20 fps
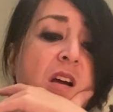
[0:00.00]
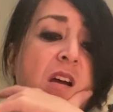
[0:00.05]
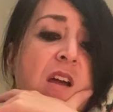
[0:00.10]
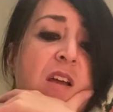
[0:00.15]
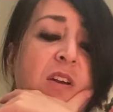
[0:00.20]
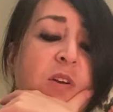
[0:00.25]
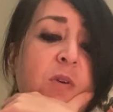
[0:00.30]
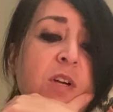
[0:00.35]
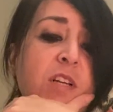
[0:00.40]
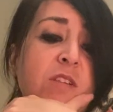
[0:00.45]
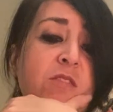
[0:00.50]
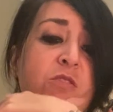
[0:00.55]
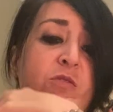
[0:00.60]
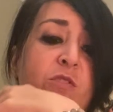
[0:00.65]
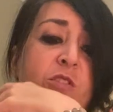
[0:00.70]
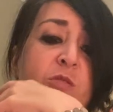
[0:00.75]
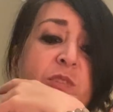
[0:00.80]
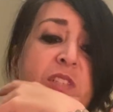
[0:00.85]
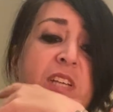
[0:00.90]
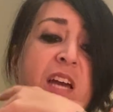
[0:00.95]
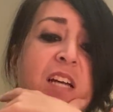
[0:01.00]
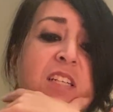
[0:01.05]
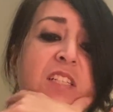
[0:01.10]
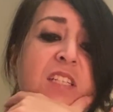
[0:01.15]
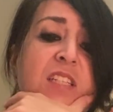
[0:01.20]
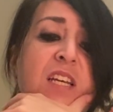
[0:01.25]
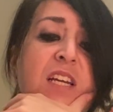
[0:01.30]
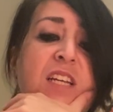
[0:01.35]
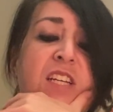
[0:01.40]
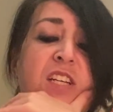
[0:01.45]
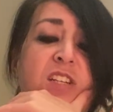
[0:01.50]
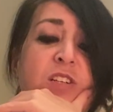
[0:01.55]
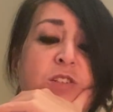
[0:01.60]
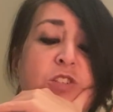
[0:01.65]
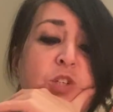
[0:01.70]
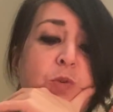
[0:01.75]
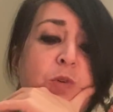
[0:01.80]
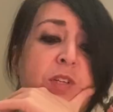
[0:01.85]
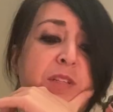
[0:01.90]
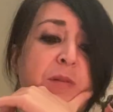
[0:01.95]
And Queen of Swords was acting like, you know,
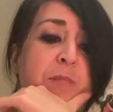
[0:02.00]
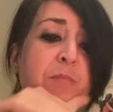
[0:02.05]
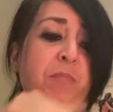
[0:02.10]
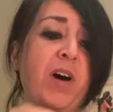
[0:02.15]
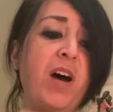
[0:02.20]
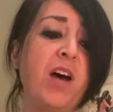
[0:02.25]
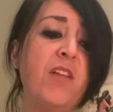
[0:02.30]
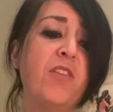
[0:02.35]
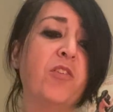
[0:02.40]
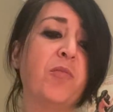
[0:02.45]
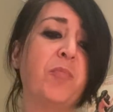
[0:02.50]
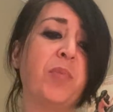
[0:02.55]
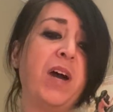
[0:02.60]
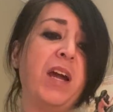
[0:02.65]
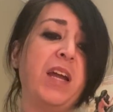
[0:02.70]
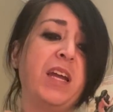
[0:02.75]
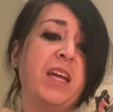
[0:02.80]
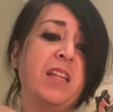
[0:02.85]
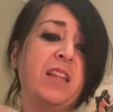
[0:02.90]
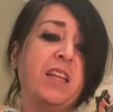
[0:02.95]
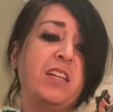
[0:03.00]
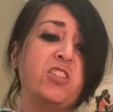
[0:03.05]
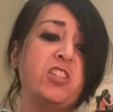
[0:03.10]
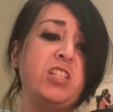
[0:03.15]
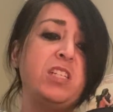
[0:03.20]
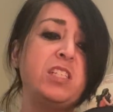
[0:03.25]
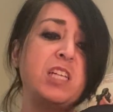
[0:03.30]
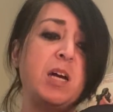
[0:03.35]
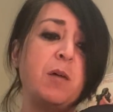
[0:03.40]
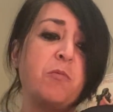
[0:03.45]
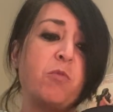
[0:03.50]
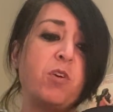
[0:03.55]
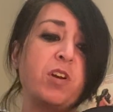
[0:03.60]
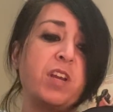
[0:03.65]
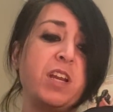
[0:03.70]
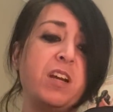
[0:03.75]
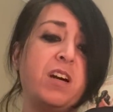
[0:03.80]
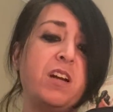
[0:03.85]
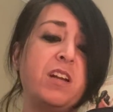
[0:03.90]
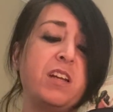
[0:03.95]
she wasn't bothered by it. Like she stopped
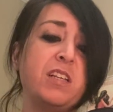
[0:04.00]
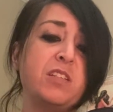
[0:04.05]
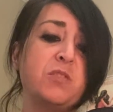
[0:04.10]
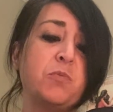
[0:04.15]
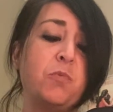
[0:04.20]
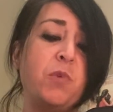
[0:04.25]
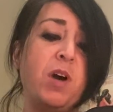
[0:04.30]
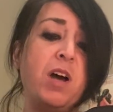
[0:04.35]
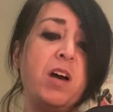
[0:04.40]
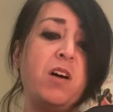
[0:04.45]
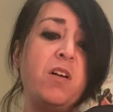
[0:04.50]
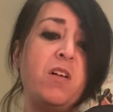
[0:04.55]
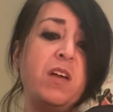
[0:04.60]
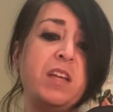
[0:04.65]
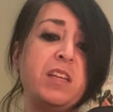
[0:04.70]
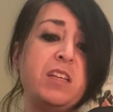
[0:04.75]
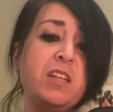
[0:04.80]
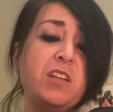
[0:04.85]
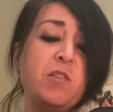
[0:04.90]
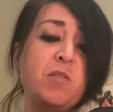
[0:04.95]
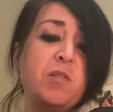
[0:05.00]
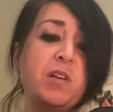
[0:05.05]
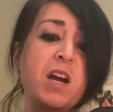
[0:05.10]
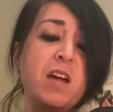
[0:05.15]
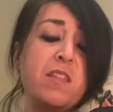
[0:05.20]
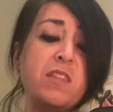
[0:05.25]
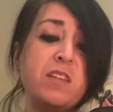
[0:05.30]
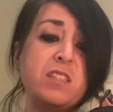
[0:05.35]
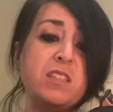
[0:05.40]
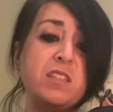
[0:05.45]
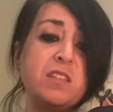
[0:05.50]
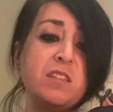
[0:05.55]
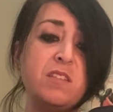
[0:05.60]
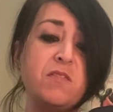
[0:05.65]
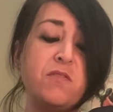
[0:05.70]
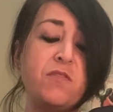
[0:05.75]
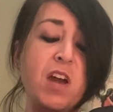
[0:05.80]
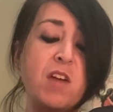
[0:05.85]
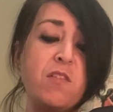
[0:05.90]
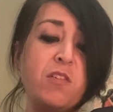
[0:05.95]
working on it as well and, you know, gotten this
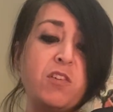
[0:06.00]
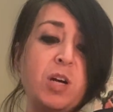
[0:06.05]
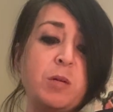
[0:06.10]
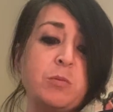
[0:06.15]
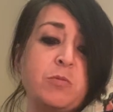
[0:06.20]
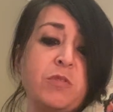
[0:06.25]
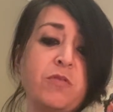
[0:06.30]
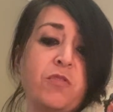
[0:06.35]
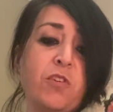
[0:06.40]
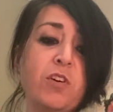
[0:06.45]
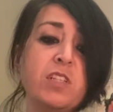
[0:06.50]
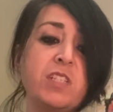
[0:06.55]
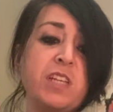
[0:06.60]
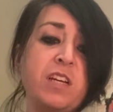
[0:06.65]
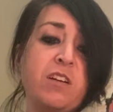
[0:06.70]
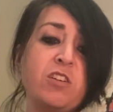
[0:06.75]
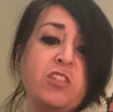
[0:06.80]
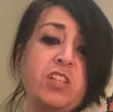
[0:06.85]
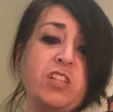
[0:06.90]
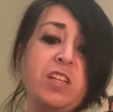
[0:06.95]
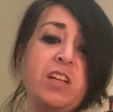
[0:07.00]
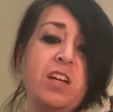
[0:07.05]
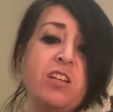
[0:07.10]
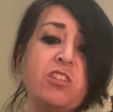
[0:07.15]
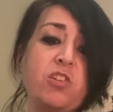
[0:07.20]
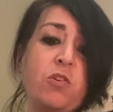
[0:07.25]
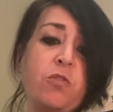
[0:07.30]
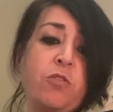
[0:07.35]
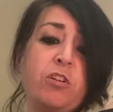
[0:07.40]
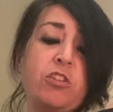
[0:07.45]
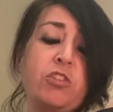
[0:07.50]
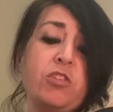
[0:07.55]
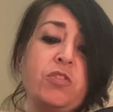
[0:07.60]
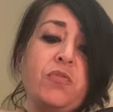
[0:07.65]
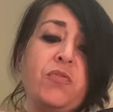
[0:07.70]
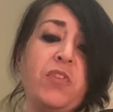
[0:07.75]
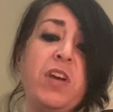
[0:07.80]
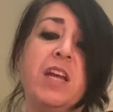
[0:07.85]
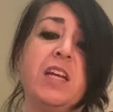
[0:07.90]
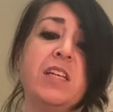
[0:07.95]
Five of Cups reverse energy, not showing her true
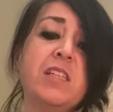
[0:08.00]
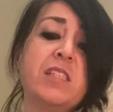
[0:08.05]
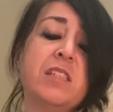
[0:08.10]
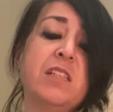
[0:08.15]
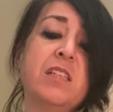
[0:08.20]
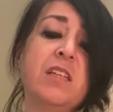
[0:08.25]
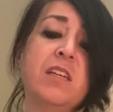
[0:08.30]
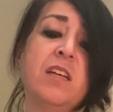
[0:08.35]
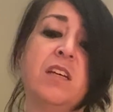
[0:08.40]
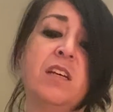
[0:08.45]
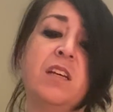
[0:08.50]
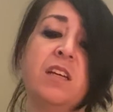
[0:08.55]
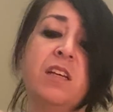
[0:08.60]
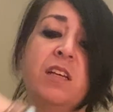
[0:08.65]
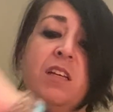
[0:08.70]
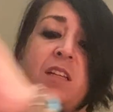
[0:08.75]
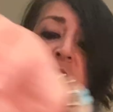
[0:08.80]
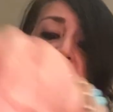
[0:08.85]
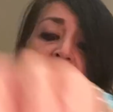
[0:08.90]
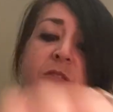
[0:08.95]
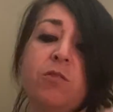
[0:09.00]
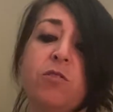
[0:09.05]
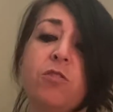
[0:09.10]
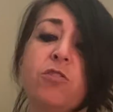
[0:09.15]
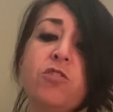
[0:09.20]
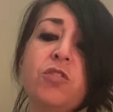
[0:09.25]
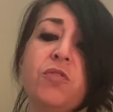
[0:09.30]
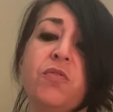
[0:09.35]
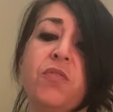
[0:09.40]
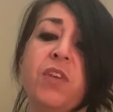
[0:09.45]
face. This was her true